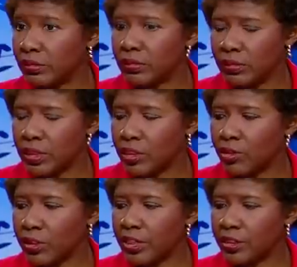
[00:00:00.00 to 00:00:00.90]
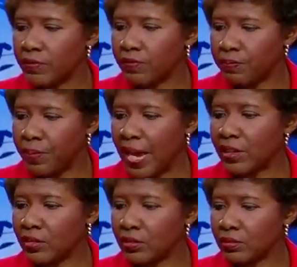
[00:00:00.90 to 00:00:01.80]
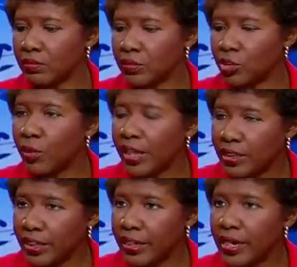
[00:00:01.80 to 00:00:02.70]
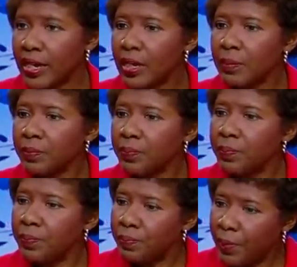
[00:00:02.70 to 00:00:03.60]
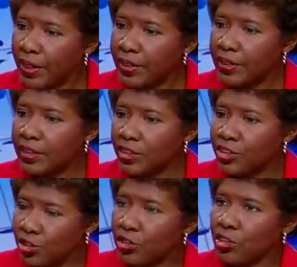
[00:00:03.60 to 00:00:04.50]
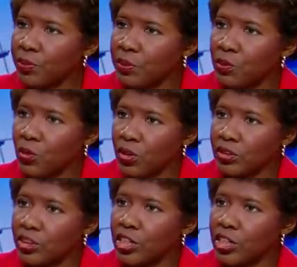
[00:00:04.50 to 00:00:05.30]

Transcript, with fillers: the, in, the, in the battle directly. But should there be more?